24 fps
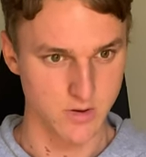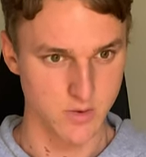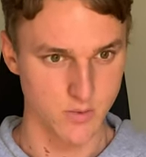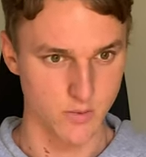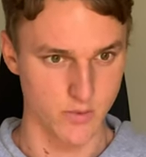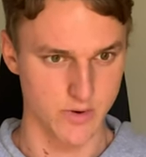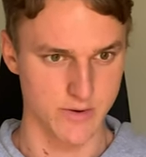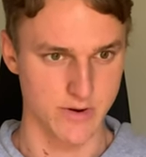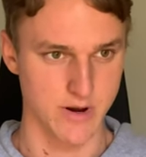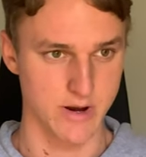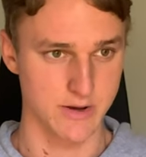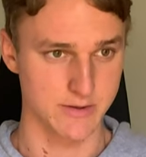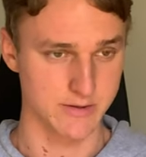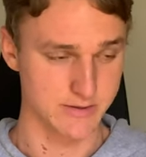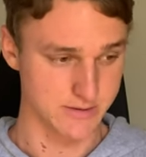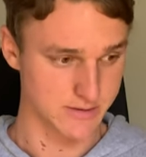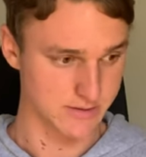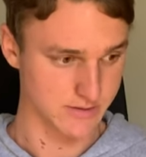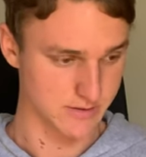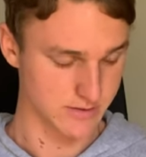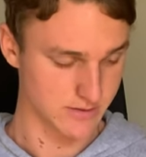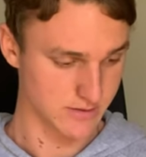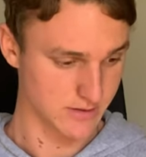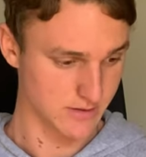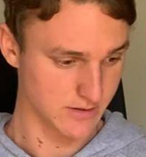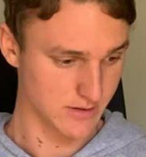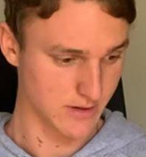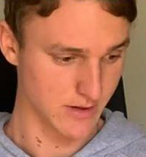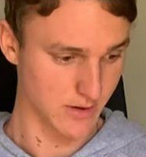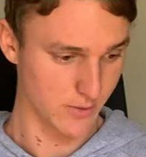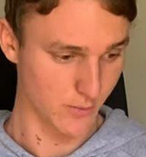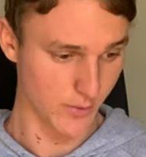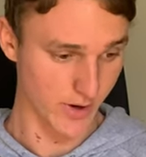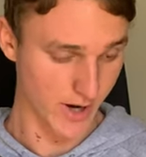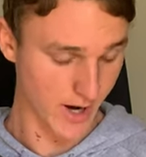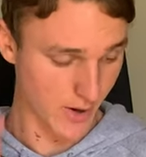where
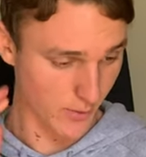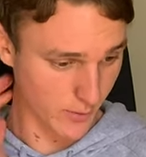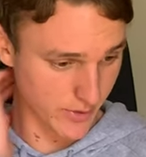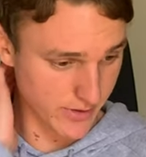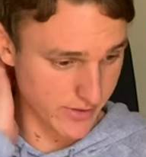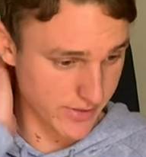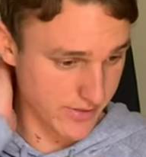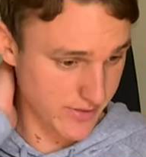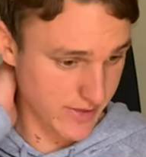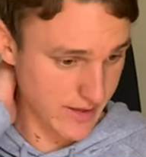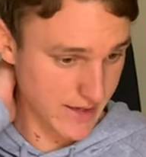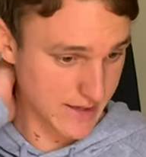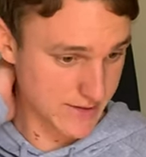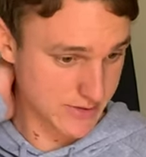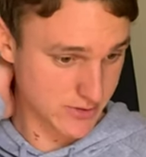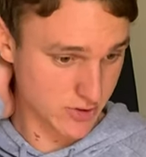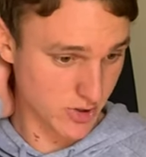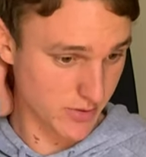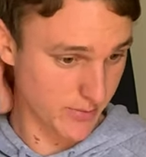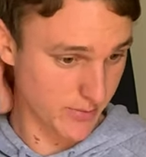I would think so